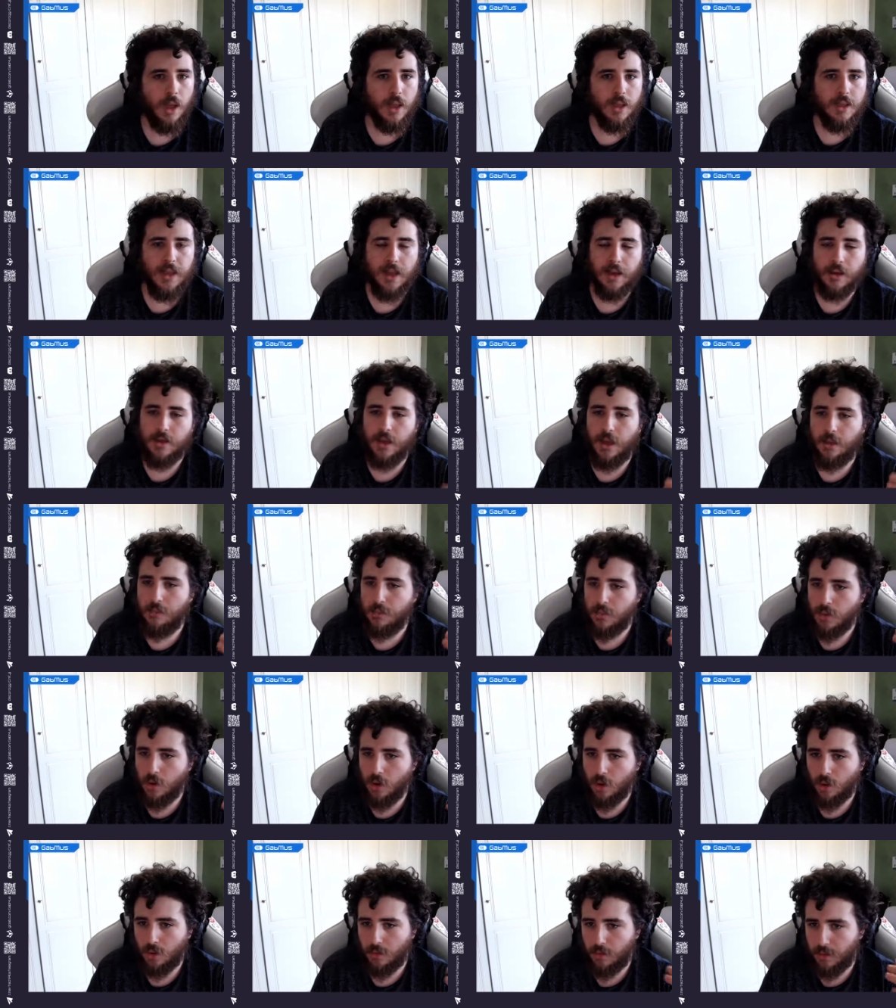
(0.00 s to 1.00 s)
Tell them
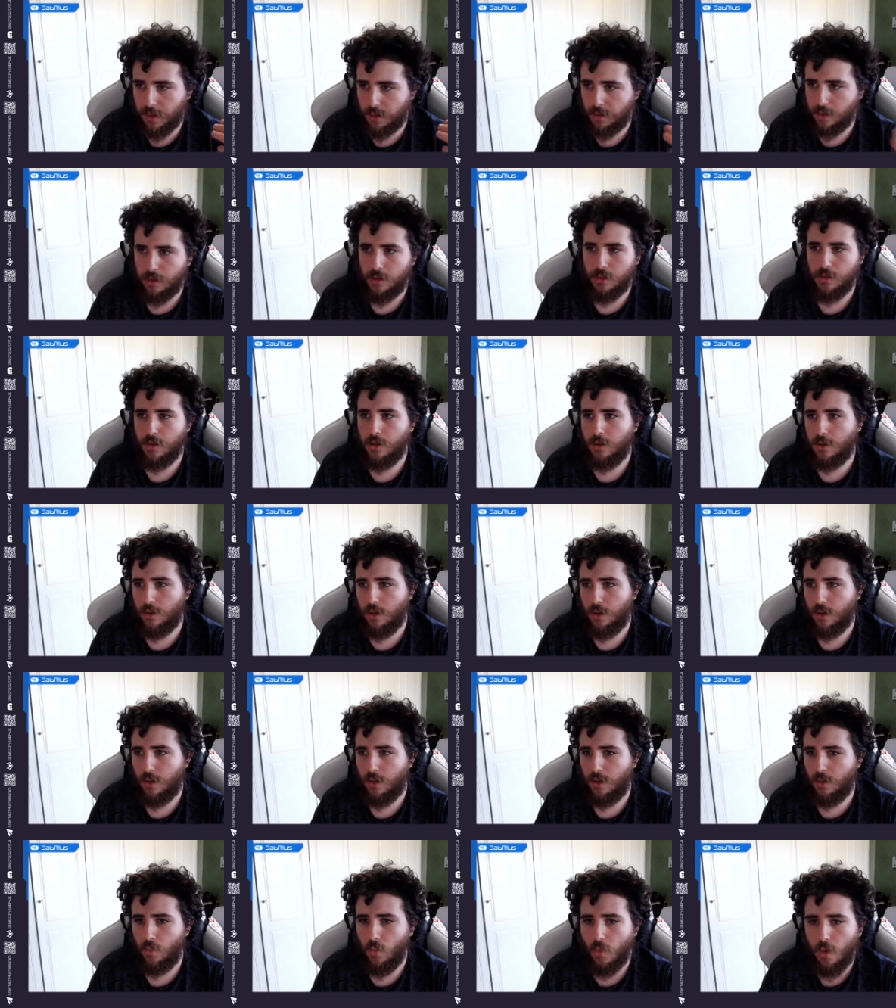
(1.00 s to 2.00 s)
your particular
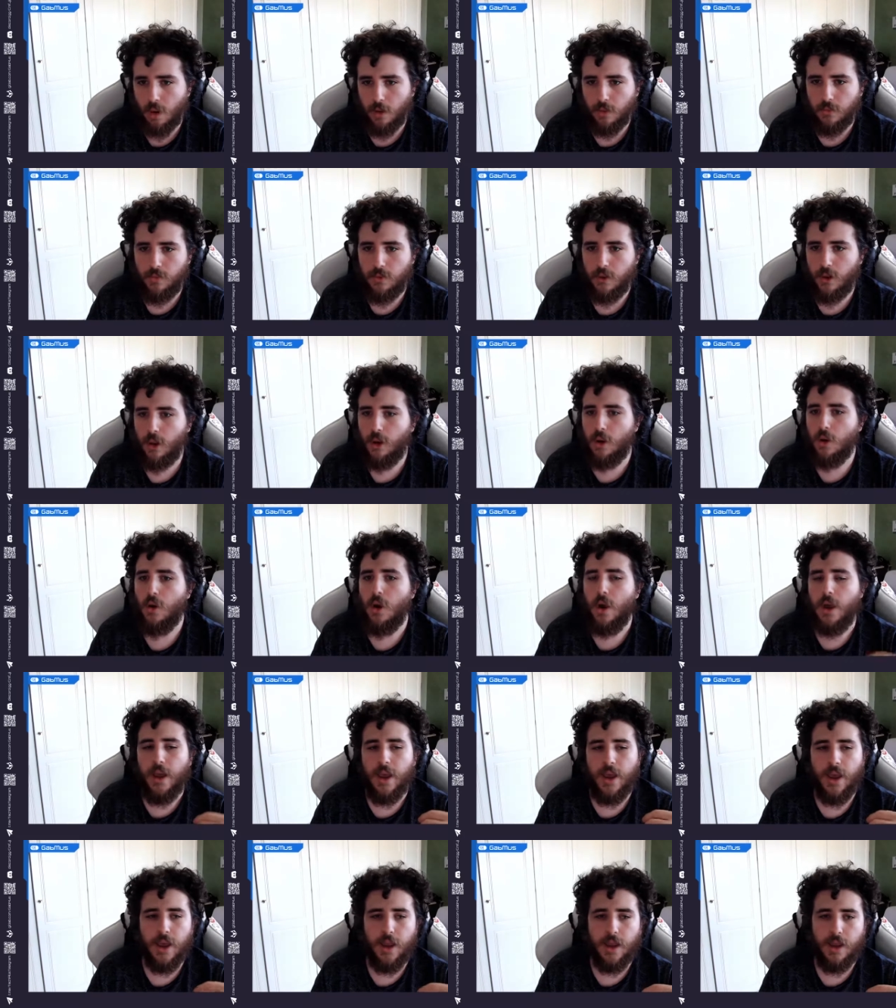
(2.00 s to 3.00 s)
workflow
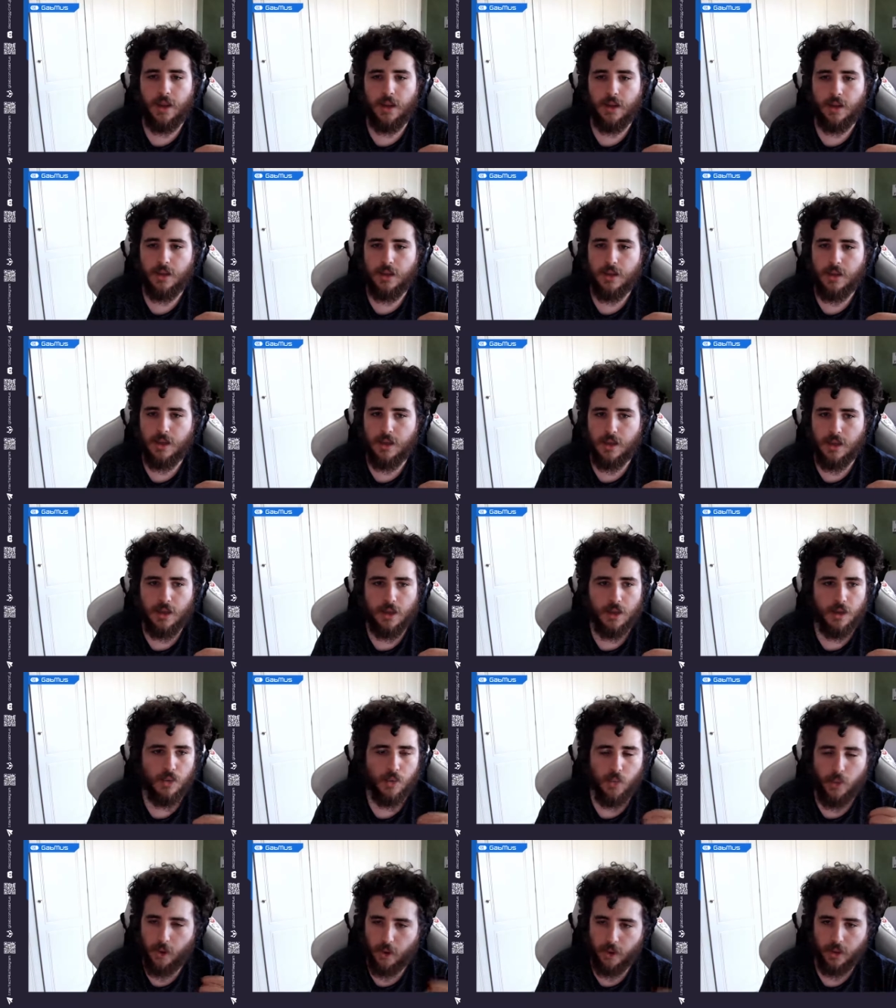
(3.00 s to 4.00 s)
and the
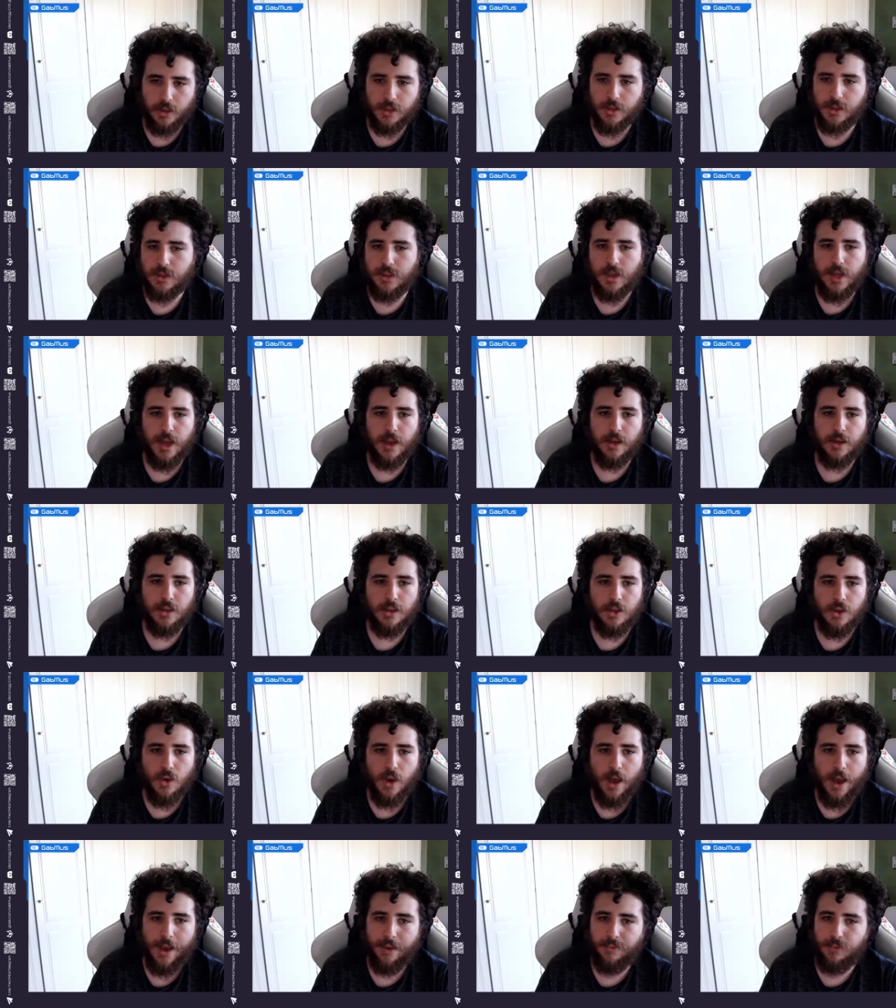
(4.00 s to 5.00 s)
quirks that you
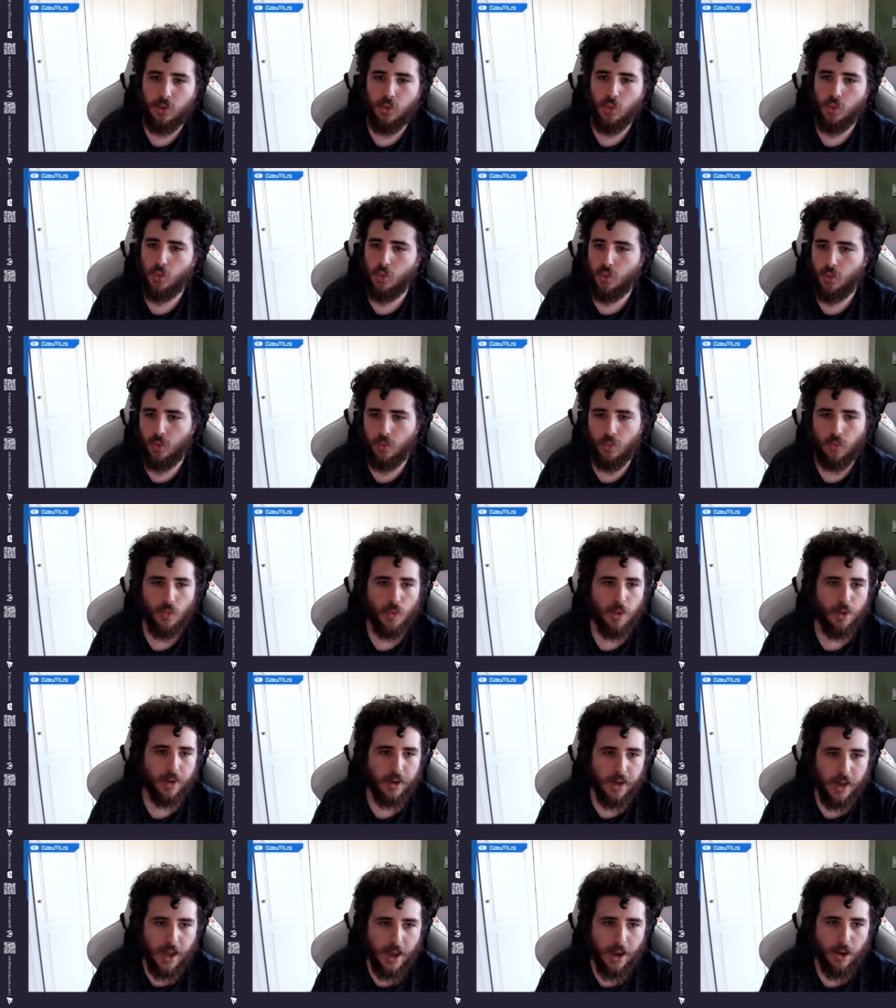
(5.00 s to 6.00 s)
have to
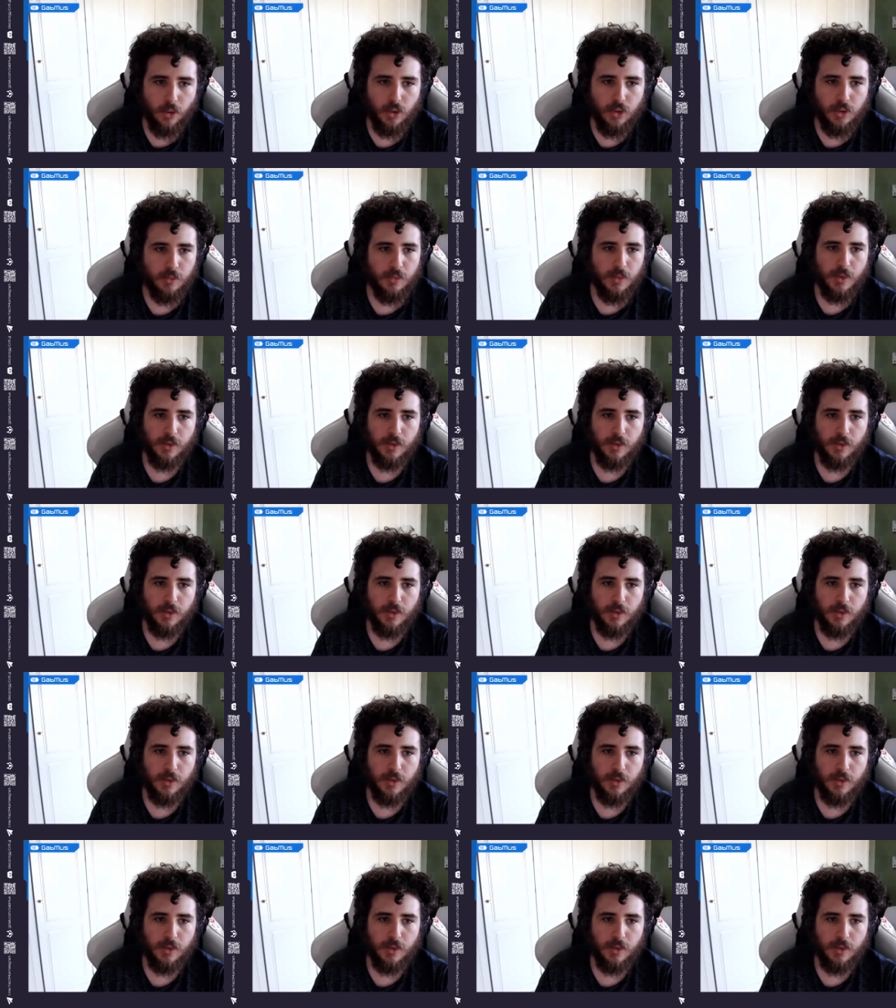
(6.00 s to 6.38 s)
work out